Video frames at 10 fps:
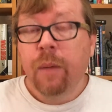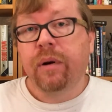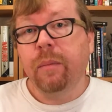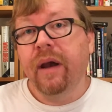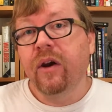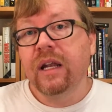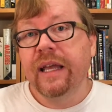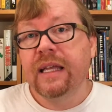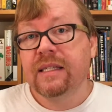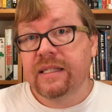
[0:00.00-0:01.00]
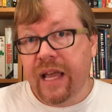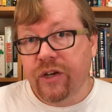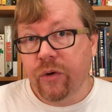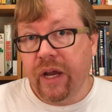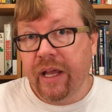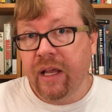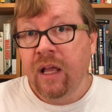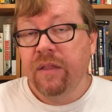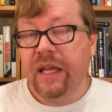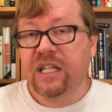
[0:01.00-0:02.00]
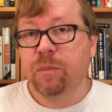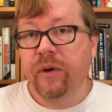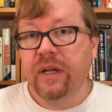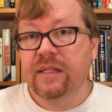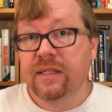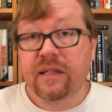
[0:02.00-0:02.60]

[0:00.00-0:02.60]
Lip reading: primarily centering the experiences